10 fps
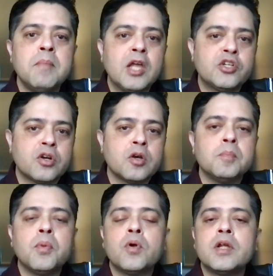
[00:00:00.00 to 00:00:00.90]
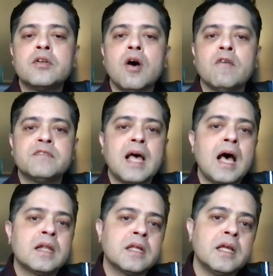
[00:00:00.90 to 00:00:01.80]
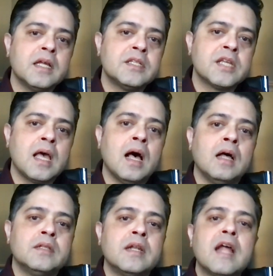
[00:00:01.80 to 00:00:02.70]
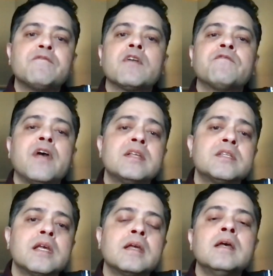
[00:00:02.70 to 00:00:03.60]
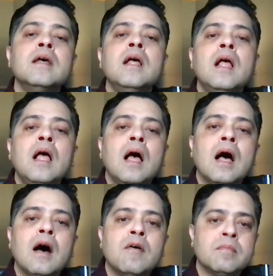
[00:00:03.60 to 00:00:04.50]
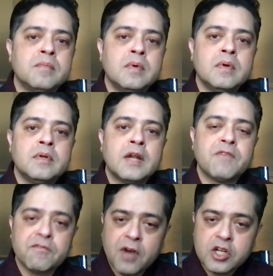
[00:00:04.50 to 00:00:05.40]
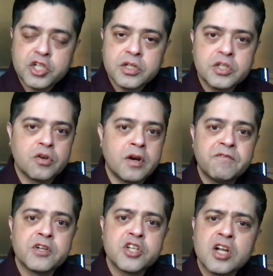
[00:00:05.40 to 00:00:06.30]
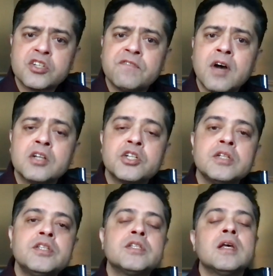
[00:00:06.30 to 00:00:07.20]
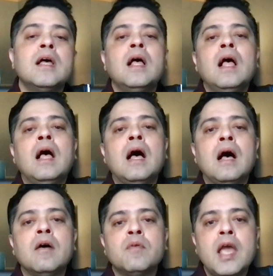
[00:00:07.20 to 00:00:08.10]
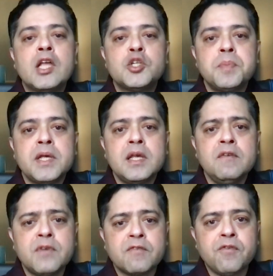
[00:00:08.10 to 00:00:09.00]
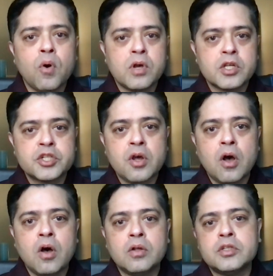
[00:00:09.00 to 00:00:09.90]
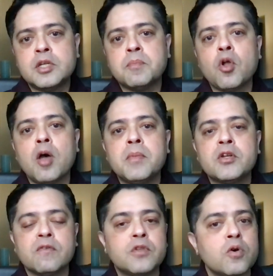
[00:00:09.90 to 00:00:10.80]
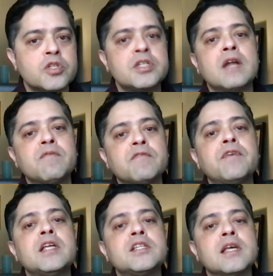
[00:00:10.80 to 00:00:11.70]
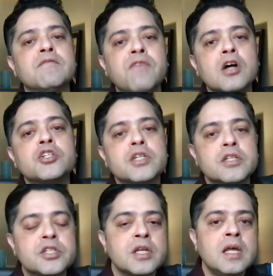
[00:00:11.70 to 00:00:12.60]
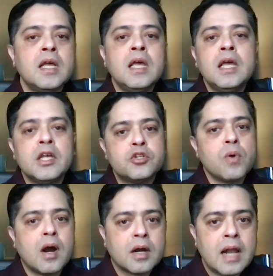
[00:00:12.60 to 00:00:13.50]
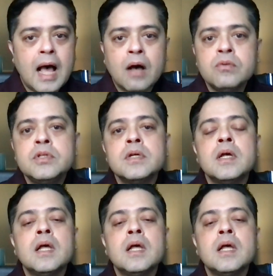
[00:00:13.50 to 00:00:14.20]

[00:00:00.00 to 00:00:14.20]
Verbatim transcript: major component of that is uh, the network facing uh, network functions or infrastructure functions. Uh, HPE, we are focused on deployment of those network-facing functions into our cloud.